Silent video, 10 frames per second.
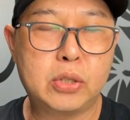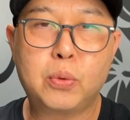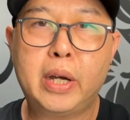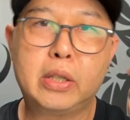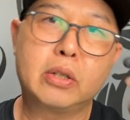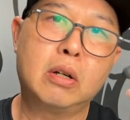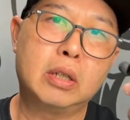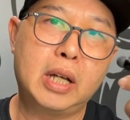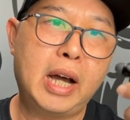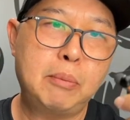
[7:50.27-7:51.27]
why it's called
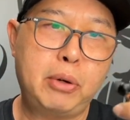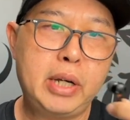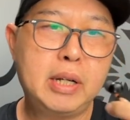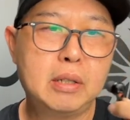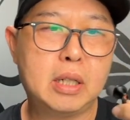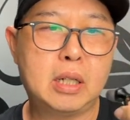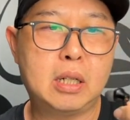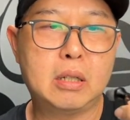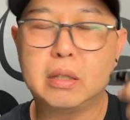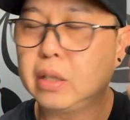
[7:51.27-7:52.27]
a hybrid.
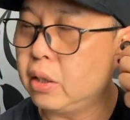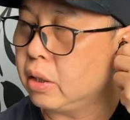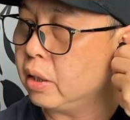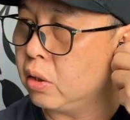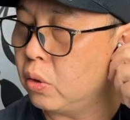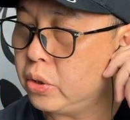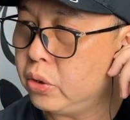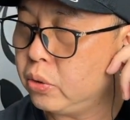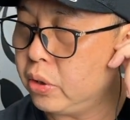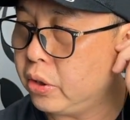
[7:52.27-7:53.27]
It goes
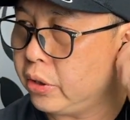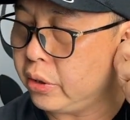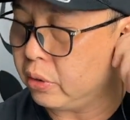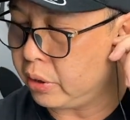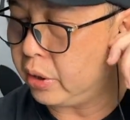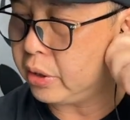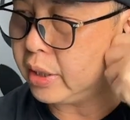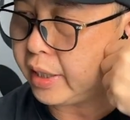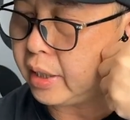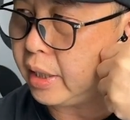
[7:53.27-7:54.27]
into your ears
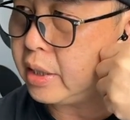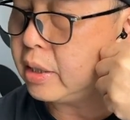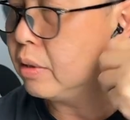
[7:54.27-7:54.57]
like this,